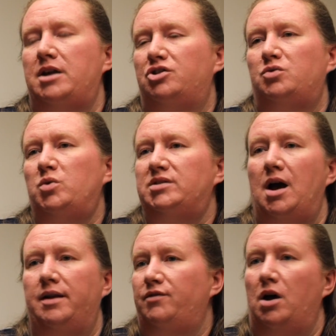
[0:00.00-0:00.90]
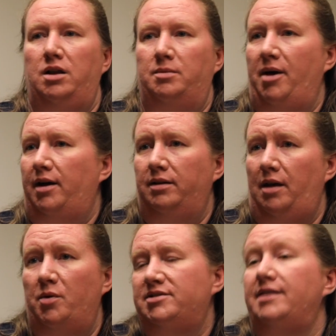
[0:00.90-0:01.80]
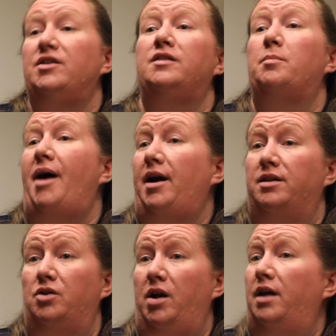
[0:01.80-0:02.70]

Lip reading: just was kind of not at the back, that wasn't even at the back of their